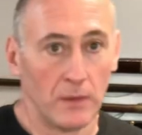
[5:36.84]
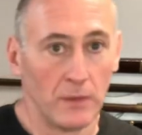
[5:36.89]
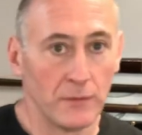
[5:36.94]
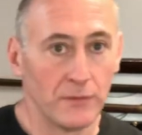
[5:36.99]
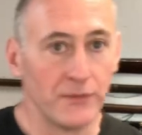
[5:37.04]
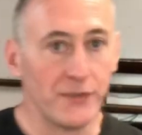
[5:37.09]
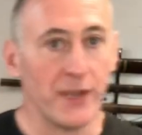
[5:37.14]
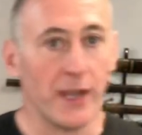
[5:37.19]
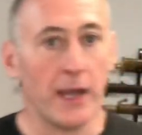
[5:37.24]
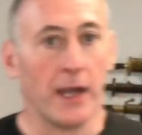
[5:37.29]

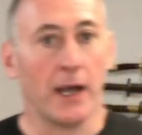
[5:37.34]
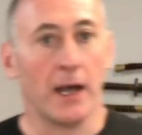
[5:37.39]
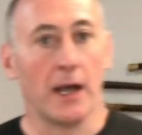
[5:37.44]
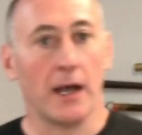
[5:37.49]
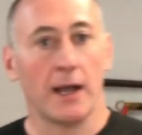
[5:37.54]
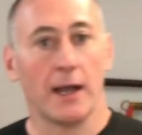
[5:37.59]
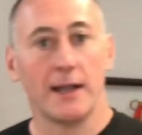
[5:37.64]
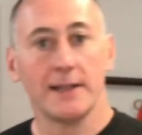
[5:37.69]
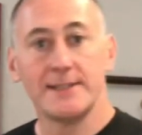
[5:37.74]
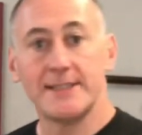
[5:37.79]

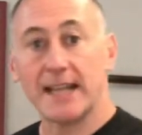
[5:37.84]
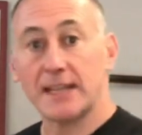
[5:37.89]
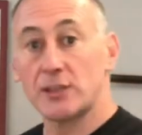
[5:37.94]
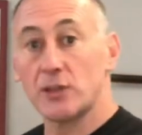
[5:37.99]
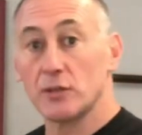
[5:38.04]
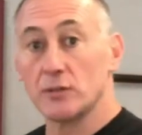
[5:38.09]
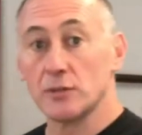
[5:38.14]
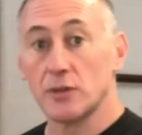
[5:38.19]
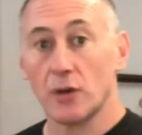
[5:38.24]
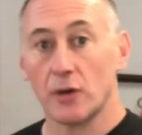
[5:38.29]
Jek
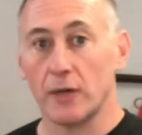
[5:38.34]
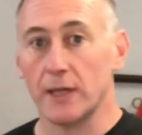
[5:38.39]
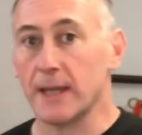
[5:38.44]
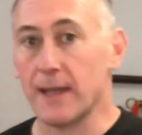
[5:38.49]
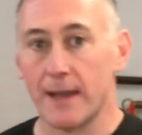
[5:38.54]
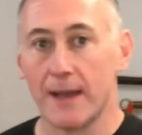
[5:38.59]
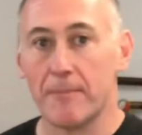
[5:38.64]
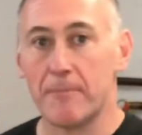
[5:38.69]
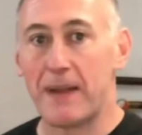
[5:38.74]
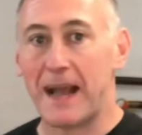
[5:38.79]
Chung Choi,
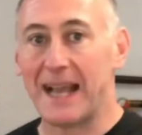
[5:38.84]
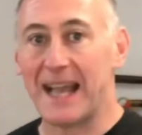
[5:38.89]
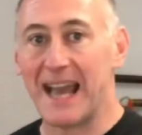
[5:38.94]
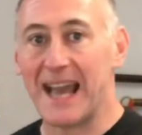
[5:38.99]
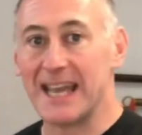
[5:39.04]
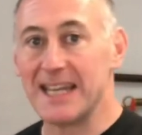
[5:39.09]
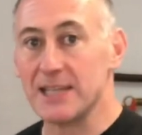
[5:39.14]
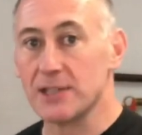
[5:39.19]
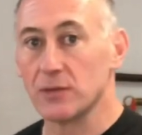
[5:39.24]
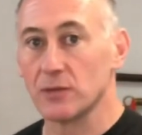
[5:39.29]

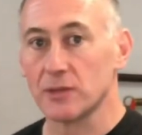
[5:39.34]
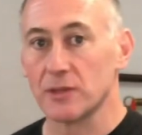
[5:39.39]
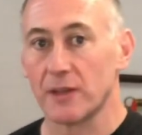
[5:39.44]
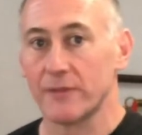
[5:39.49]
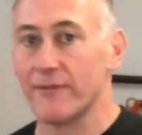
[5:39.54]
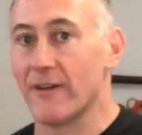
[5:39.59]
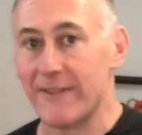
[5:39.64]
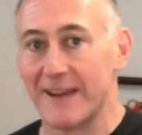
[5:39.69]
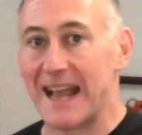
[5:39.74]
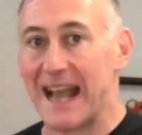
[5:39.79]
backhand, is also
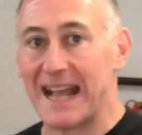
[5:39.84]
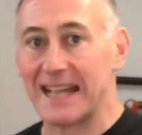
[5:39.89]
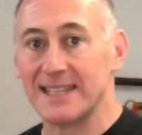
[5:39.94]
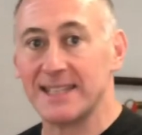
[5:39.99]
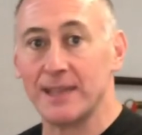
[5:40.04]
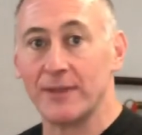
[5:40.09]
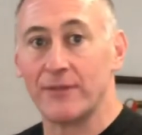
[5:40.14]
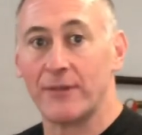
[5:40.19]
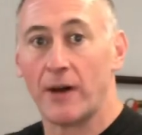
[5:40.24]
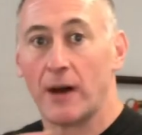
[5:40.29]
very
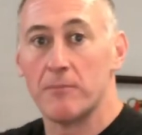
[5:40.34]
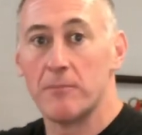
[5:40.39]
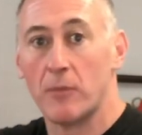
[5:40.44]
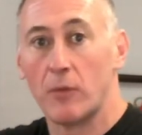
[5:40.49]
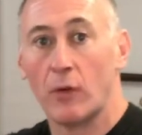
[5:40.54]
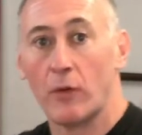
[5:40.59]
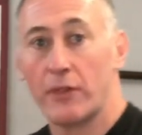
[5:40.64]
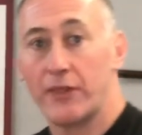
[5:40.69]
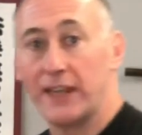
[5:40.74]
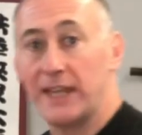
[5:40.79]
active. I'm
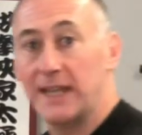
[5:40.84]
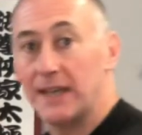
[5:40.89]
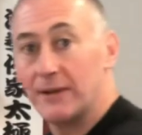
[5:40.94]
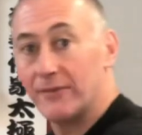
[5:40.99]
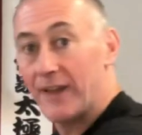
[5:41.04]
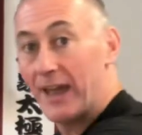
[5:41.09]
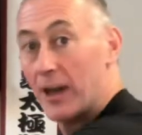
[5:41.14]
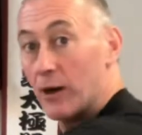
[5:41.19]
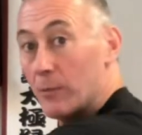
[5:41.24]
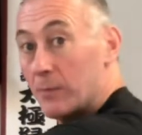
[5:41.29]
thinking of
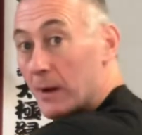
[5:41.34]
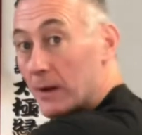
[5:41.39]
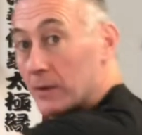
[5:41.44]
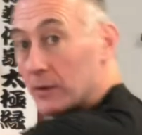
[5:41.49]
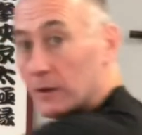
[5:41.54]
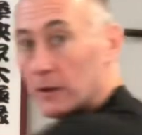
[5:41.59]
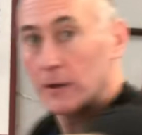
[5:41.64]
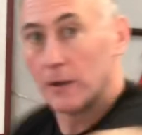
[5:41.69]
elbow.